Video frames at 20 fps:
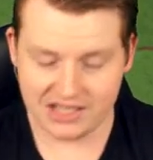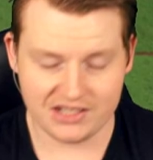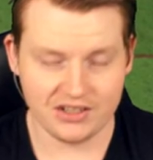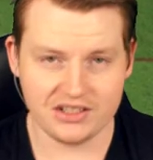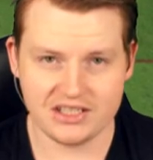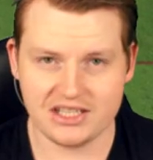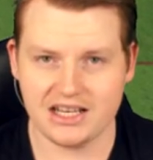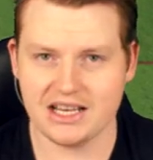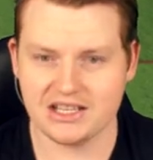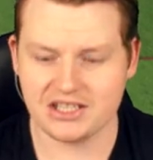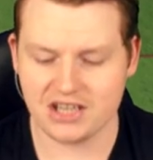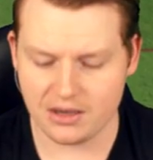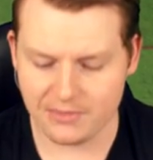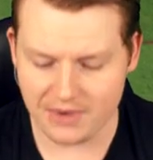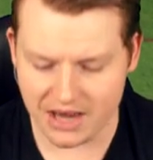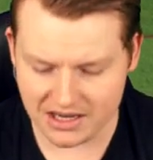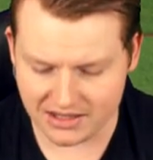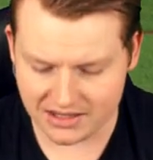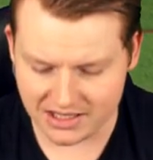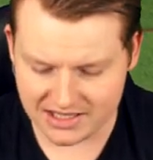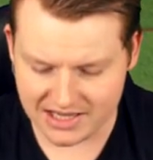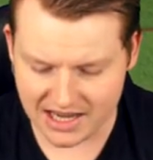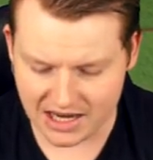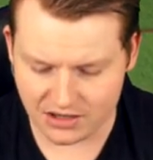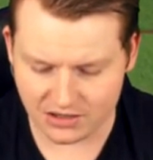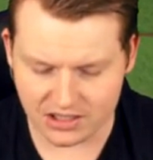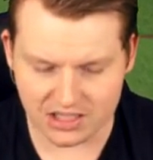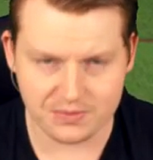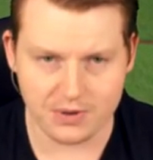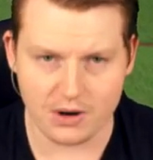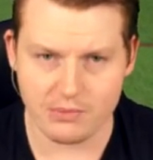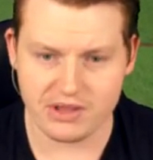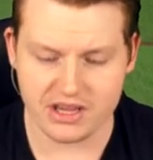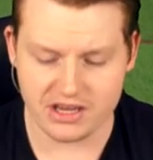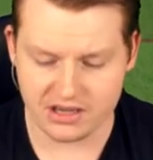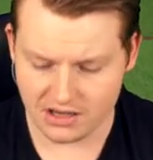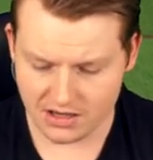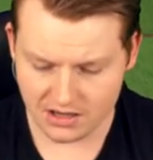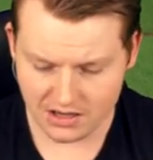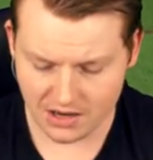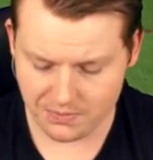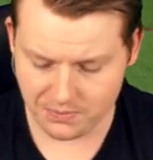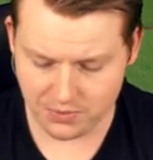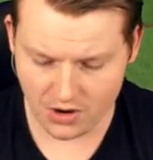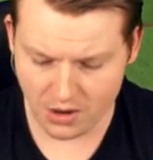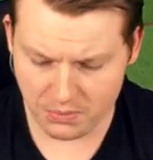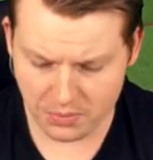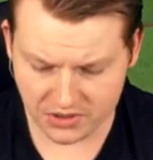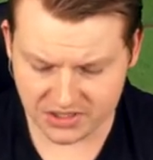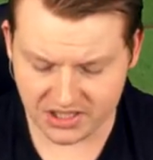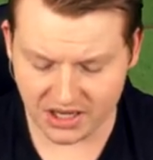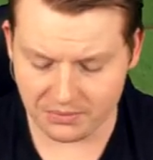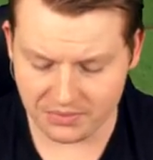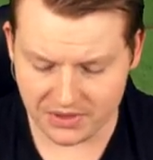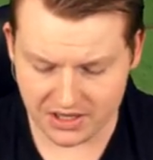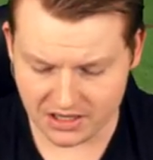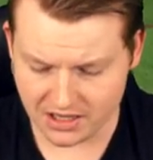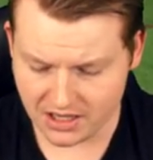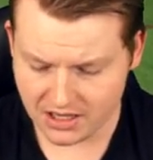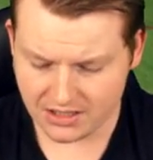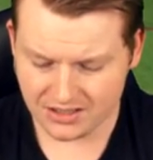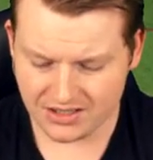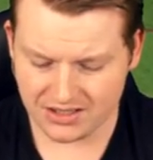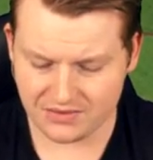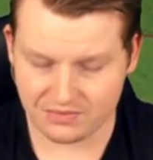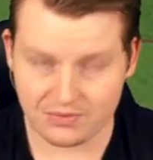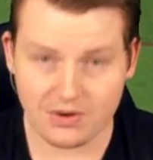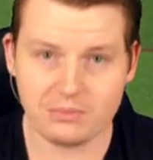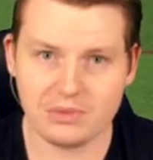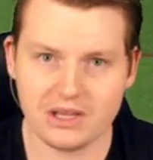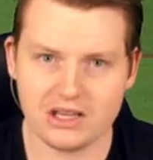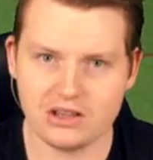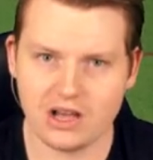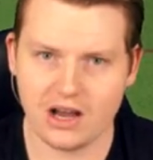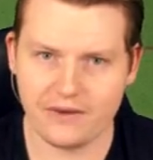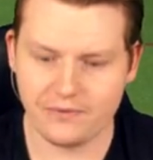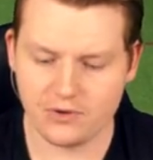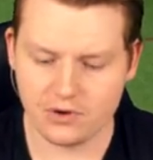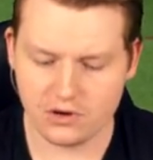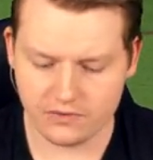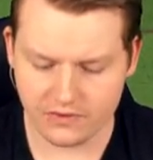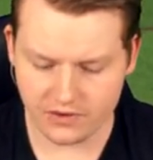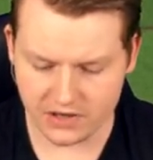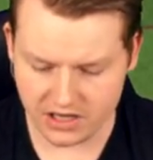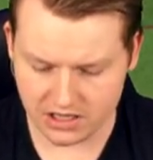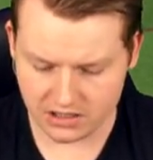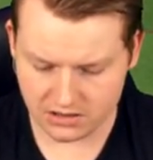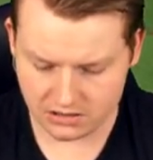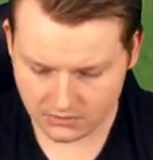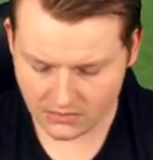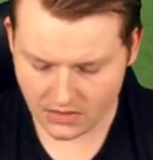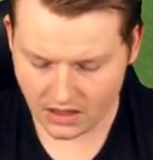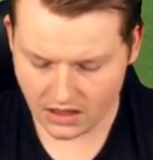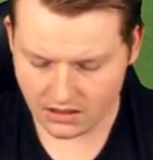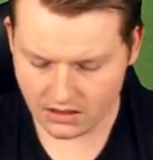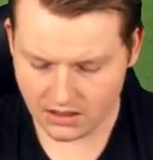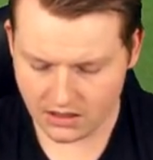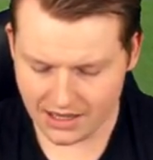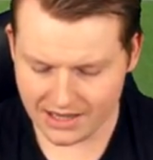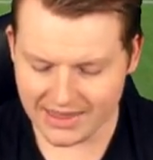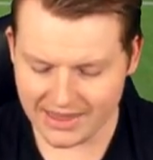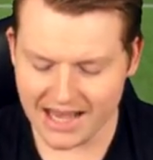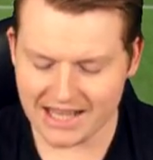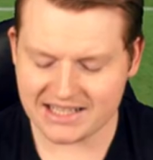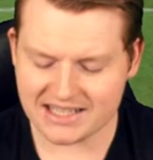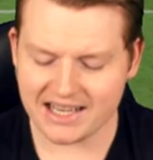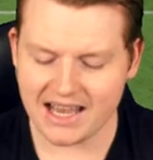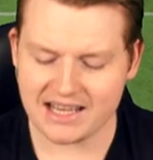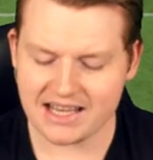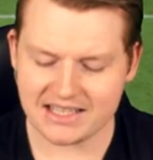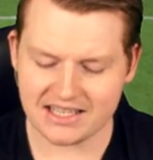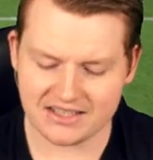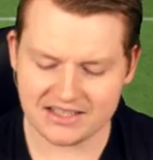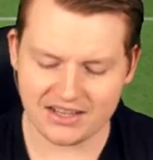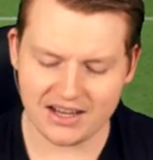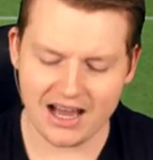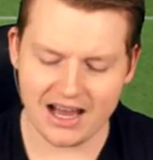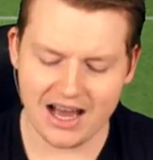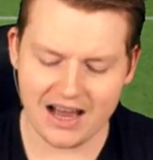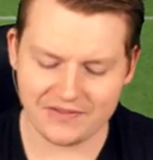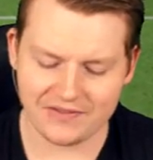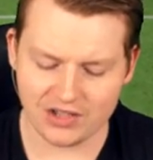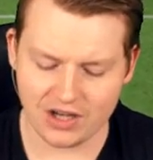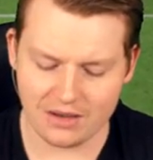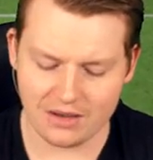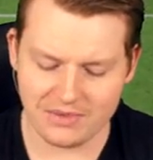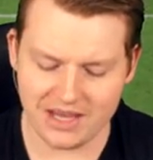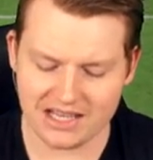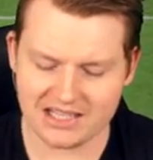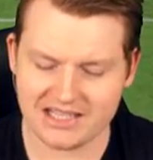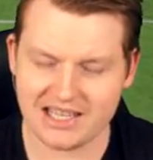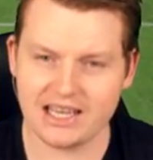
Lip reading: It's not Tedesco making the tackle. It's probably a prop or something. Just Rugby League Life 4 for you. And that takes us to halftime there.